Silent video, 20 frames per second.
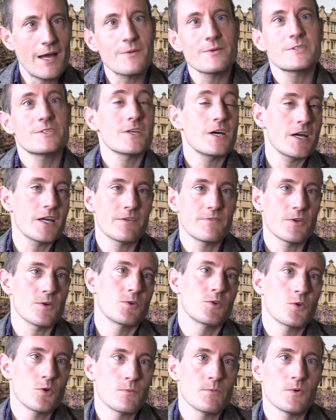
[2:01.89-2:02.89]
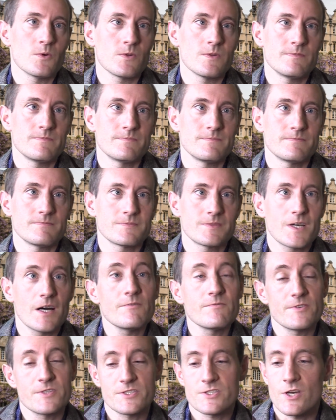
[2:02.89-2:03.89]
outside of your normal
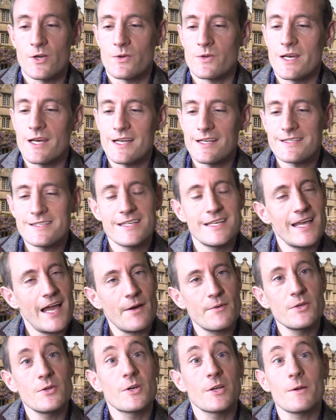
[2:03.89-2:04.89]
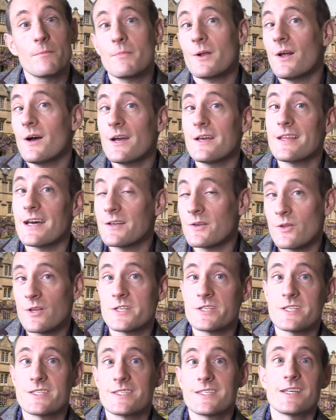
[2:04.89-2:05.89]
comfort zone and see how you can apply that
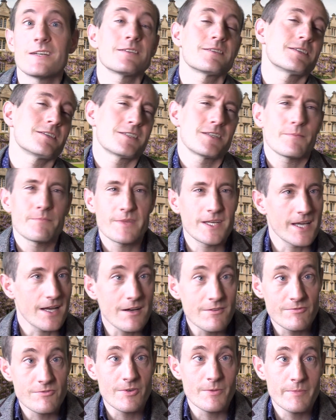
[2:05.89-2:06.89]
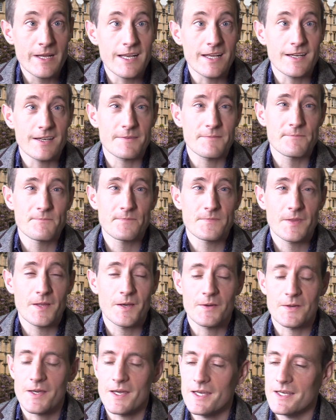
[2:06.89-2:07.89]
knowledge and skill to something unfamiliar.
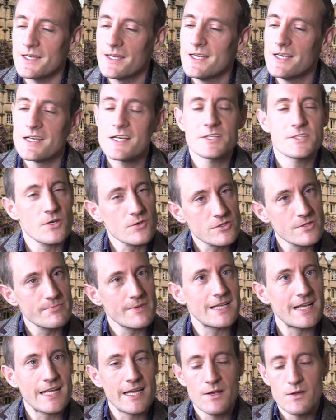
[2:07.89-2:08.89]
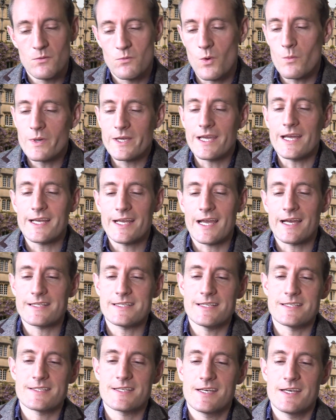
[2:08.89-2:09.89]
Okay, because ultimately what we're getting at
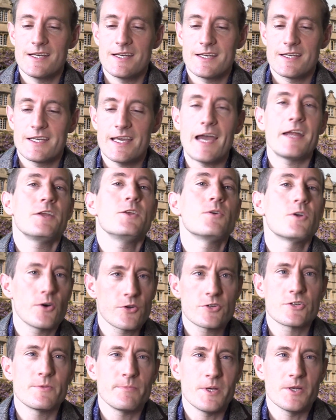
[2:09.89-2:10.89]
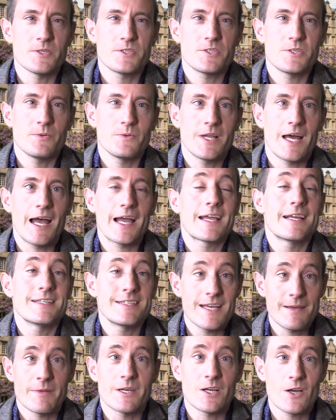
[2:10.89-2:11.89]
is can you contribute to an
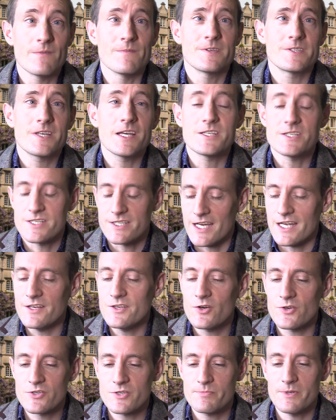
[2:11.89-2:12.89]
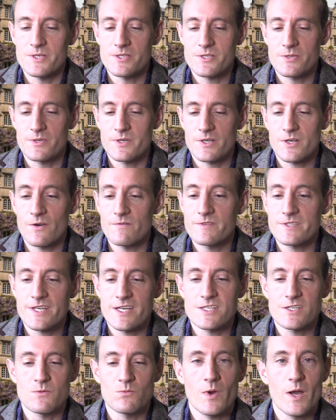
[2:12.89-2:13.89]
academic conversation? Can you contribute to a
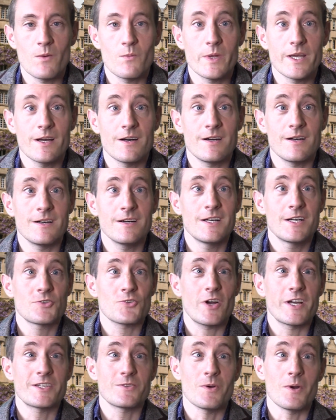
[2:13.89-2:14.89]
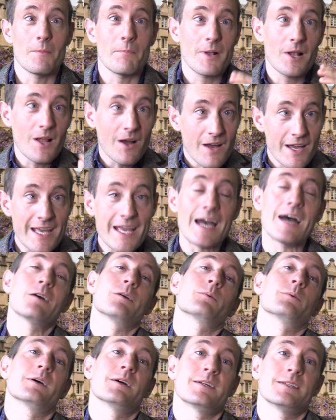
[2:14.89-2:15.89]
conversation where we are trying to apply
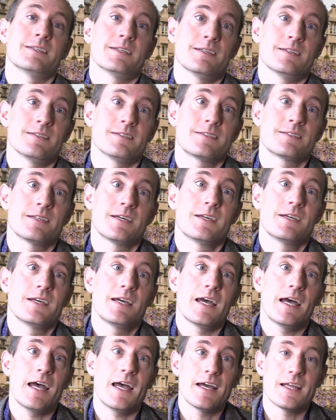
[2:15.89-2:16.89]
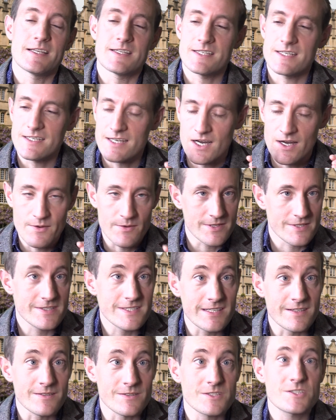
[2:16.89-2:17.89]
our ideas and our
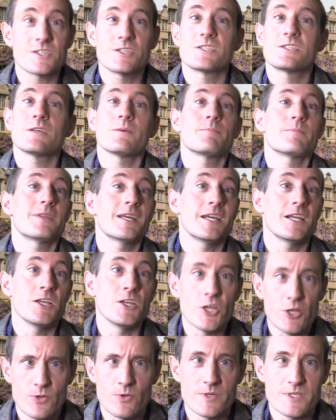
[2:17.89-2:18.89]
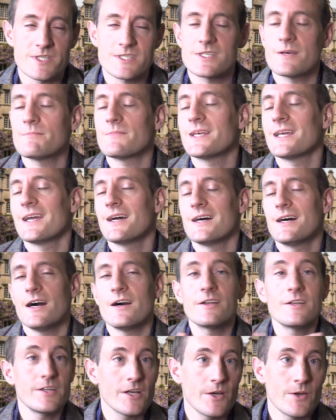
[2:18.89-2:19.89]
skills to something new, to something
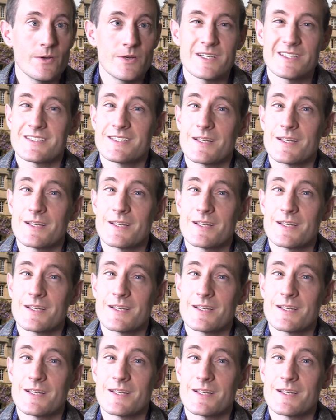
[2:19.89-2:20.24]
unknown and